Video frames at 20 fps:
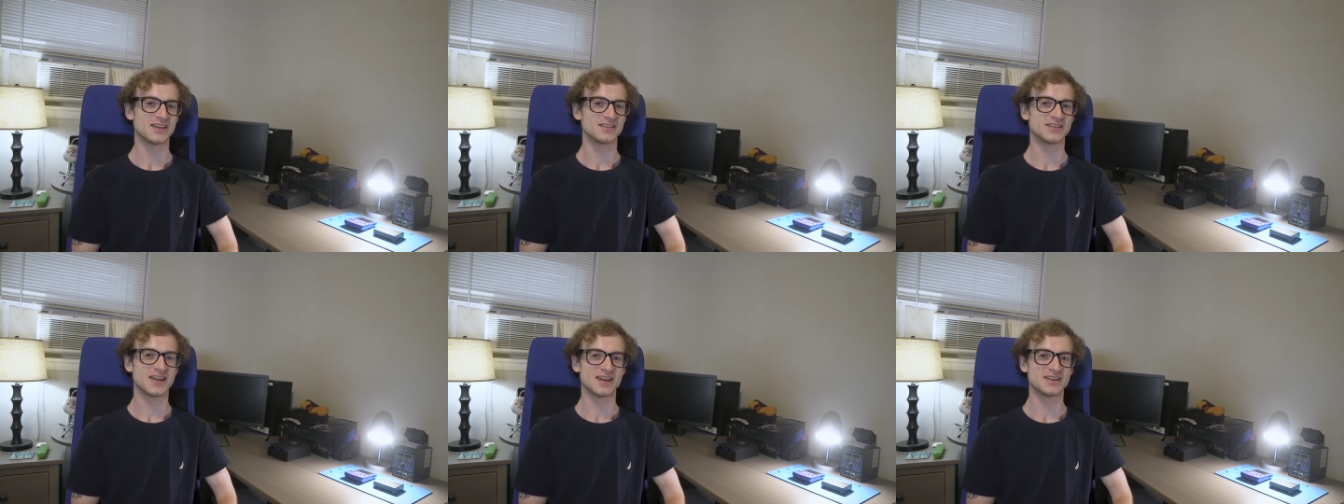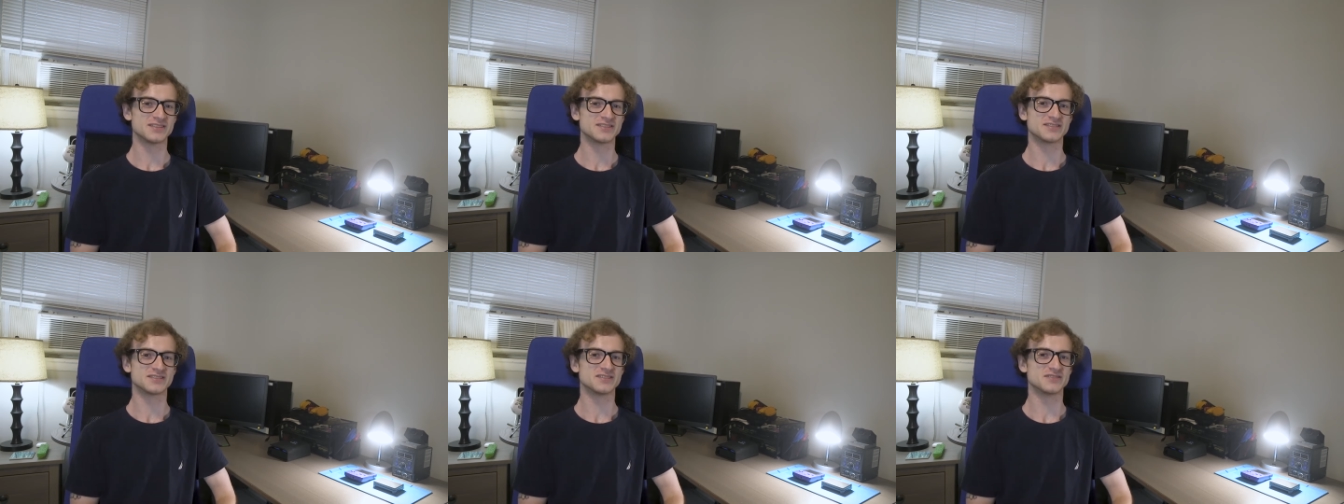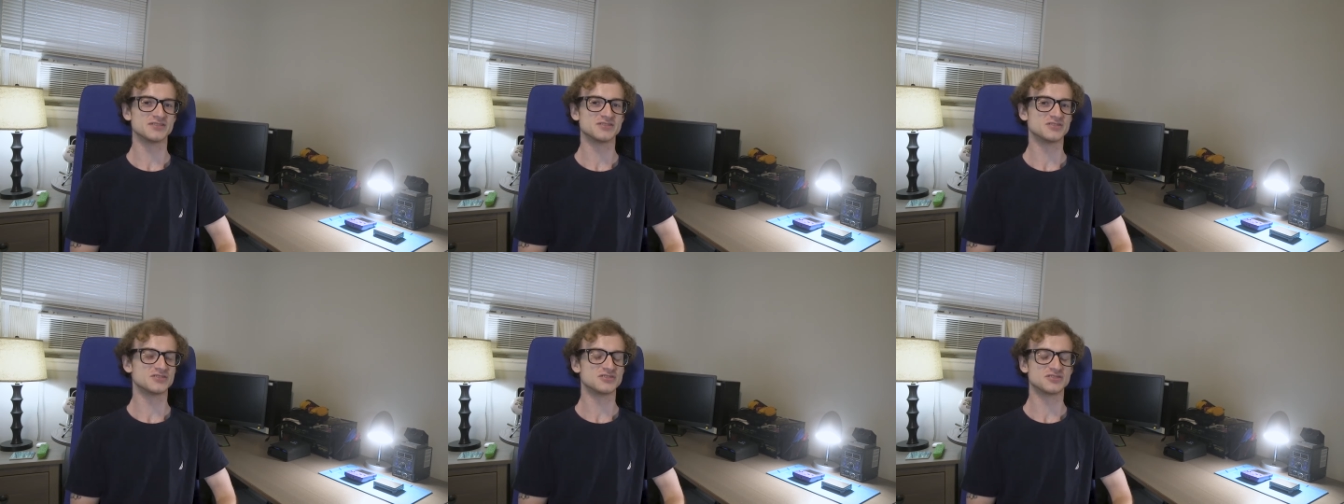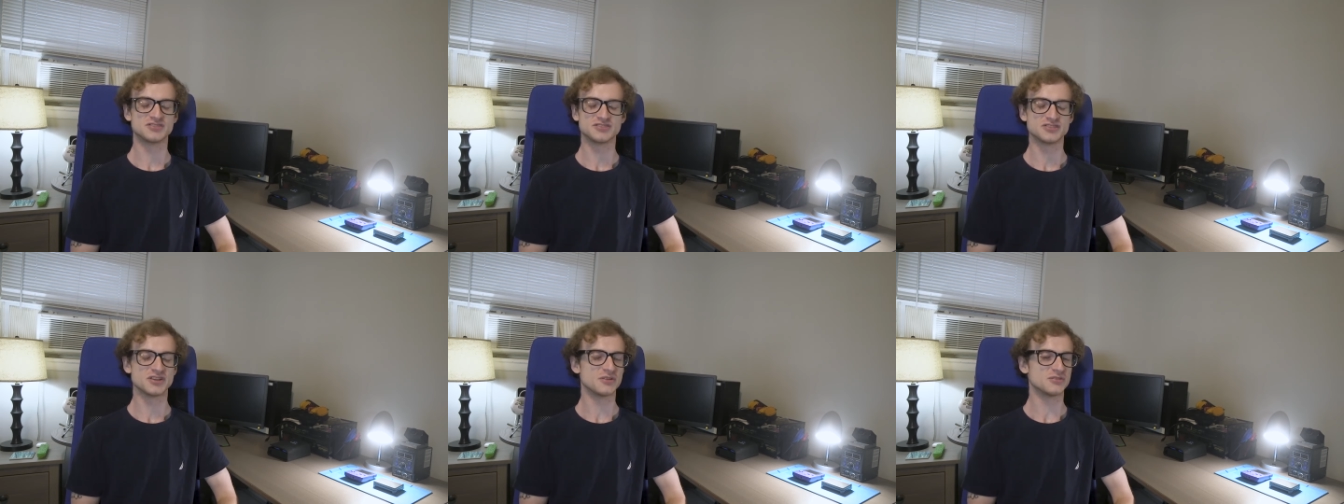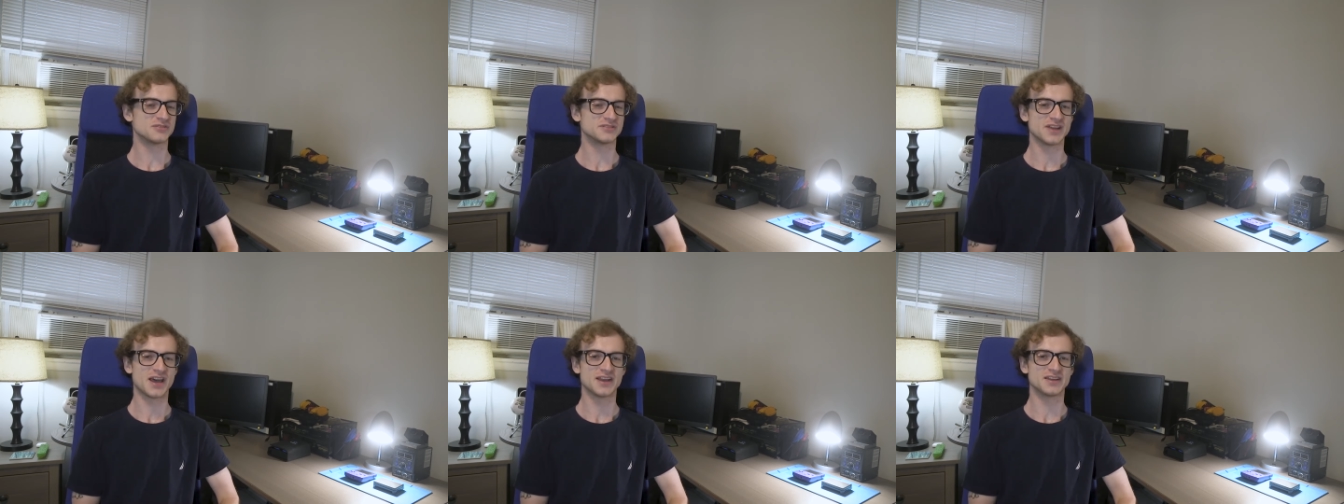that is so
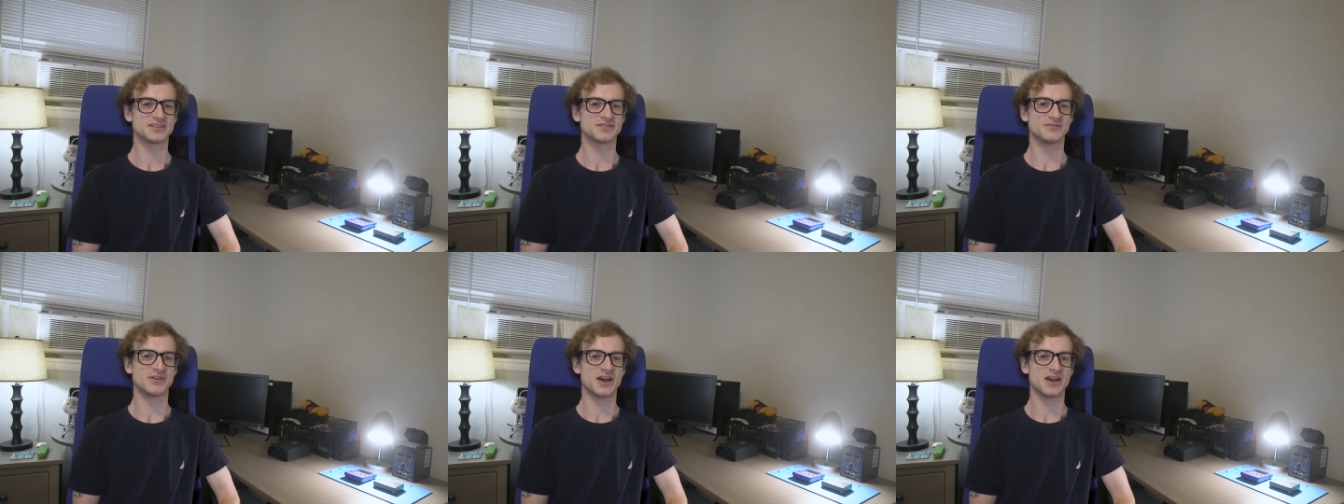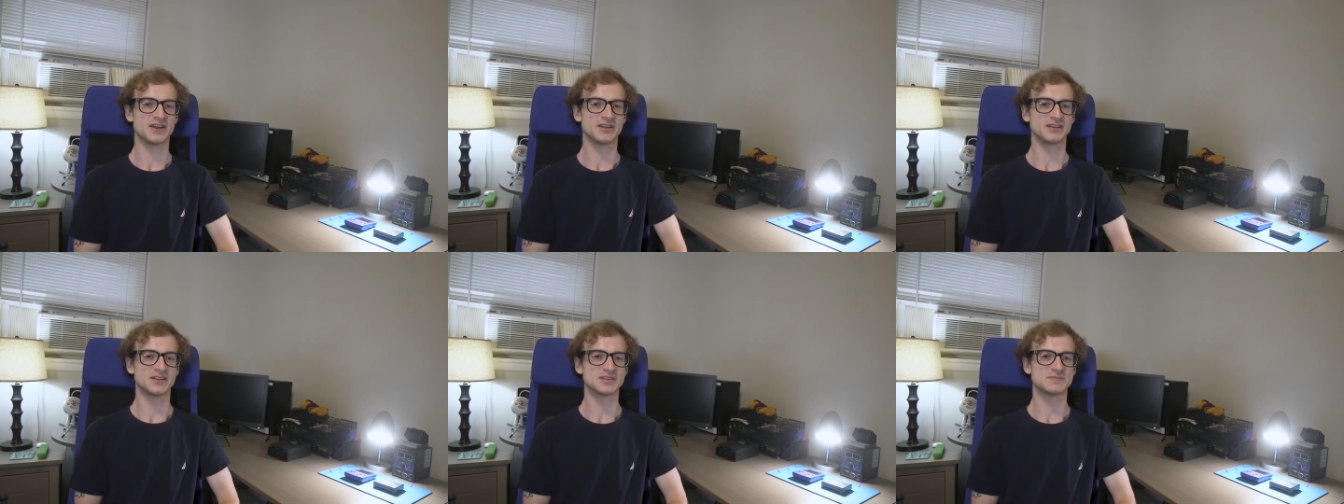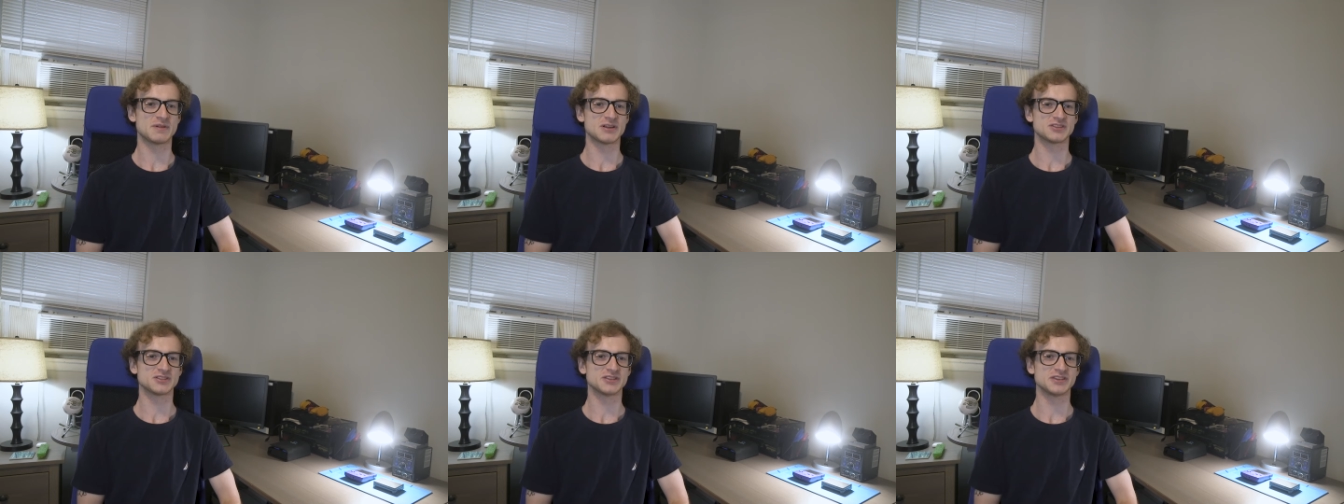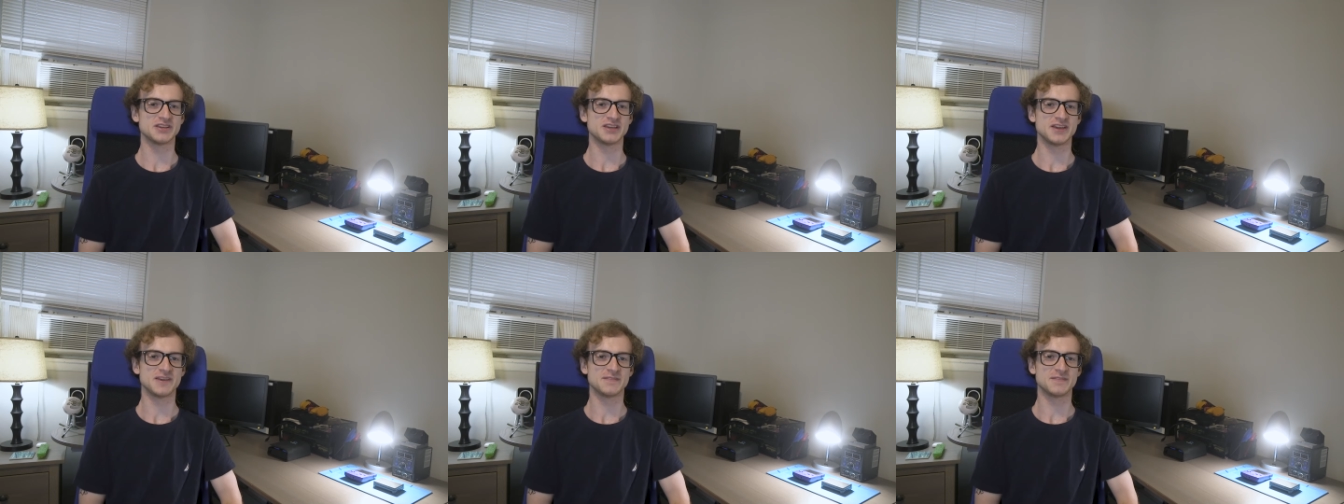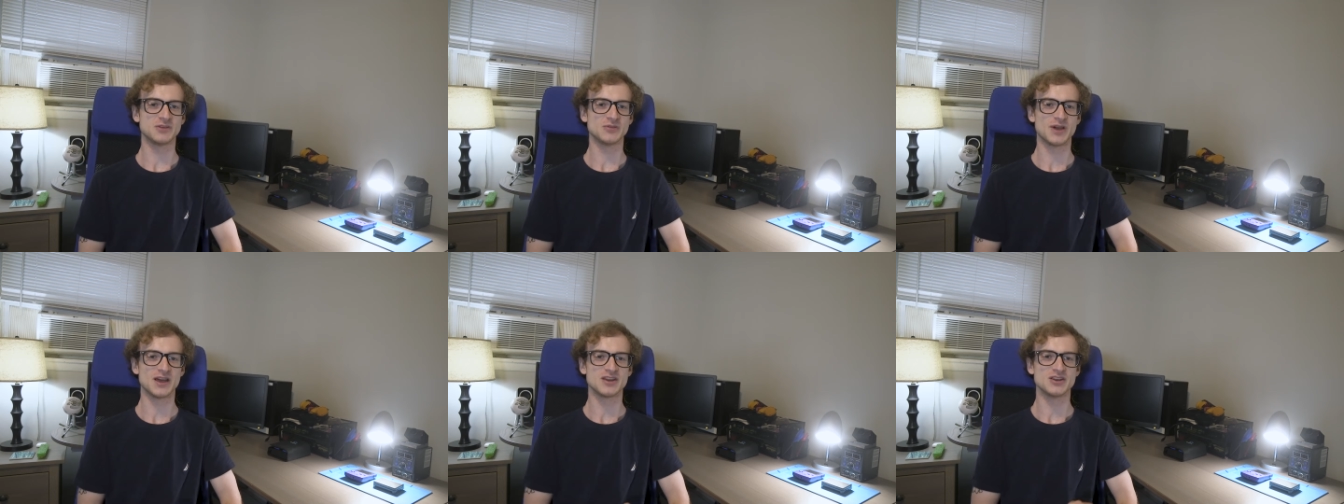satisfying, especially
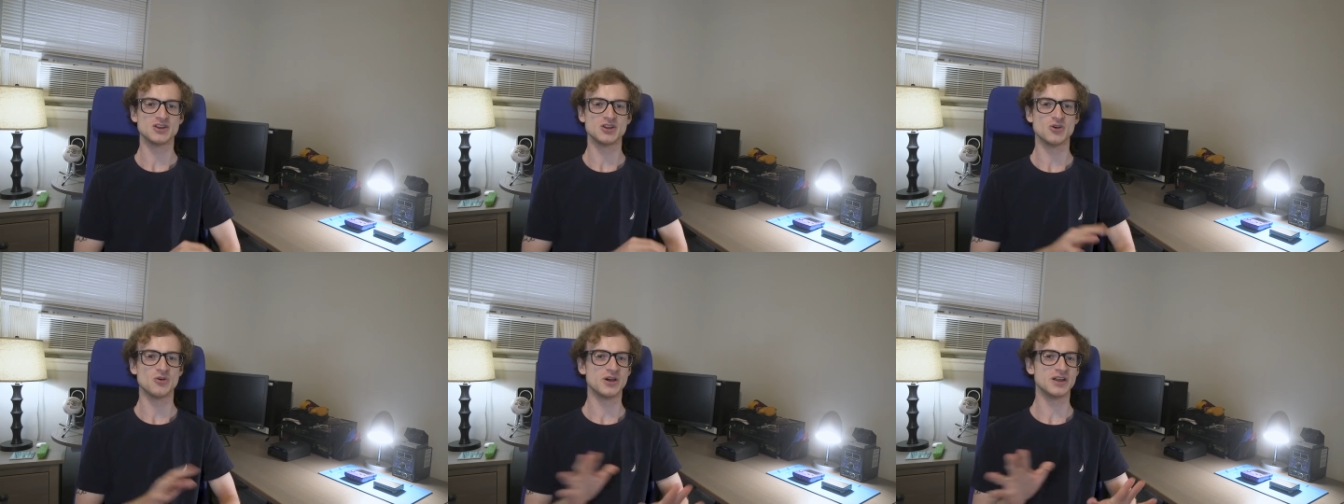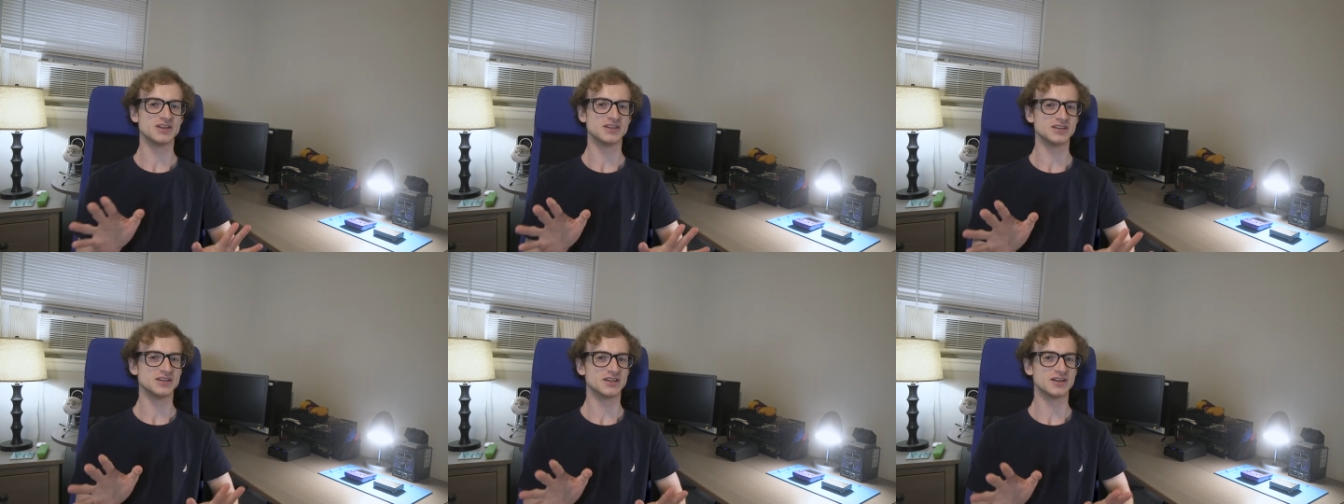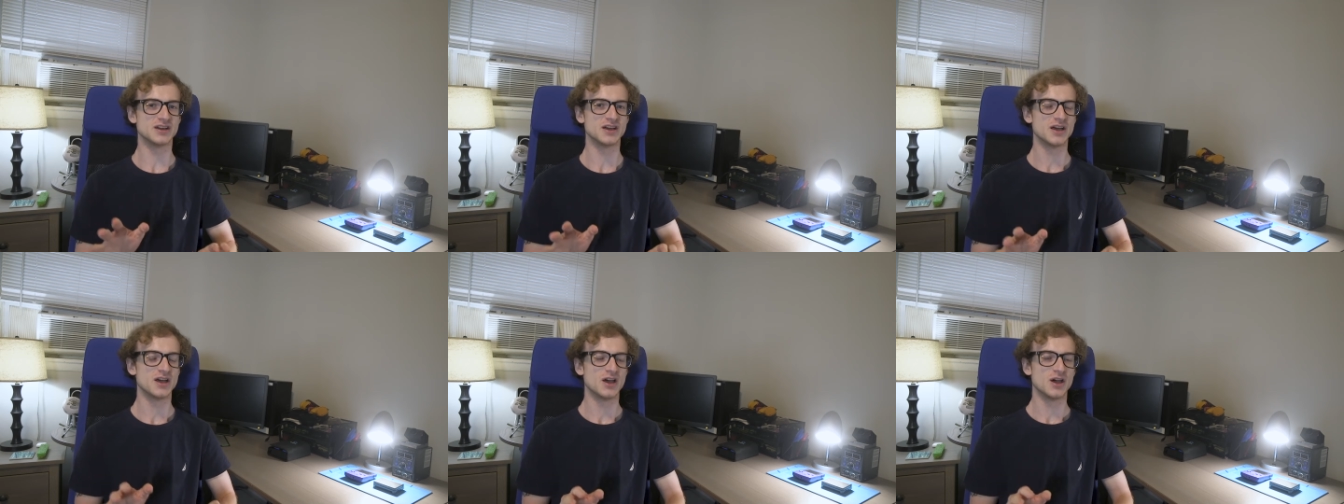if you had no idea